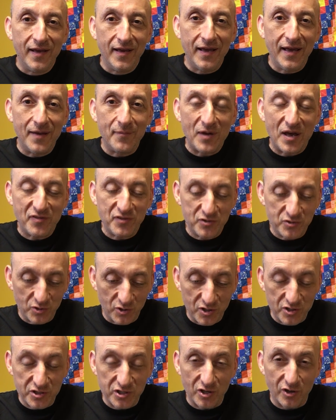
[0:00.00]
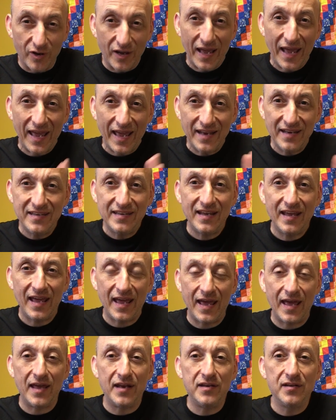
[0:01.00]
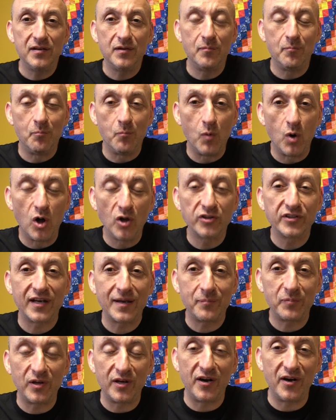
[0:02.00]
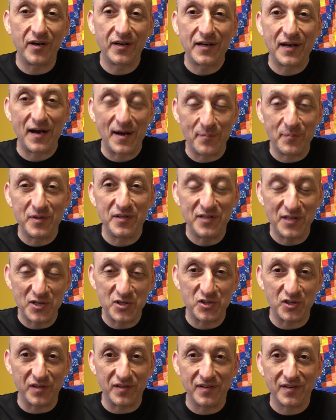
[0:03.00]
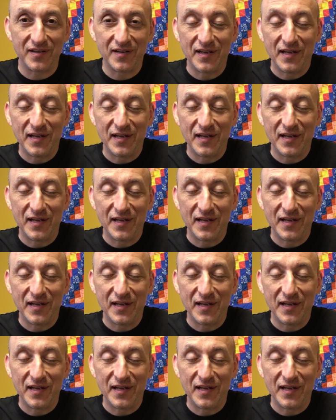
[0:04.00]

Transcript: Hey, I'm Matthew Giorgio. Head-to-head multiplayer competition